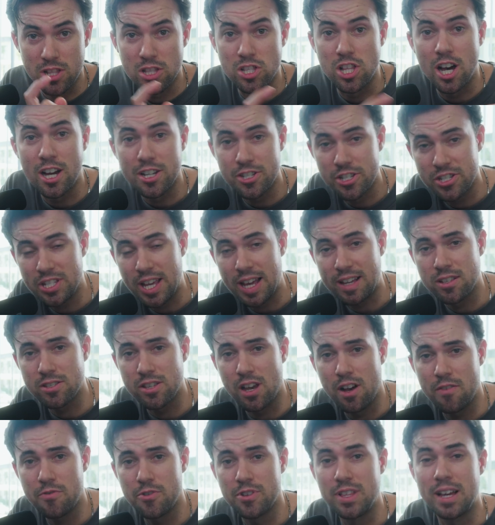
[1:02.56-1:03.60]
the Logitech
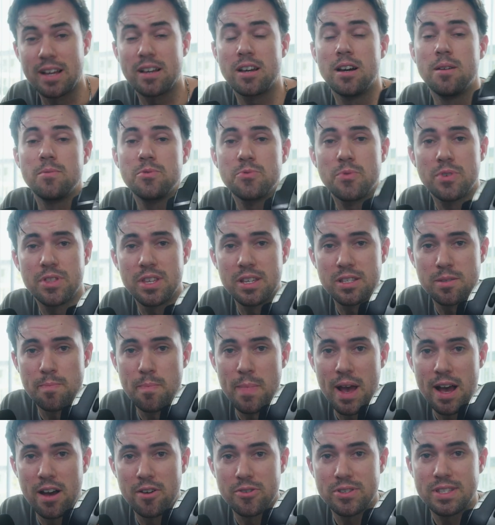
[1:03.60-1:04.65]
software that comes with this
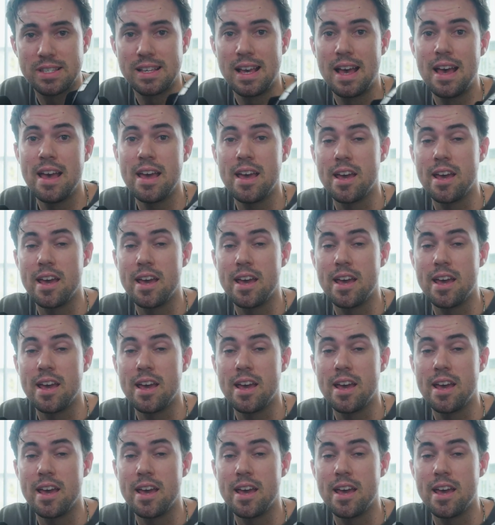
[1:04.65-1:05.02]
mouse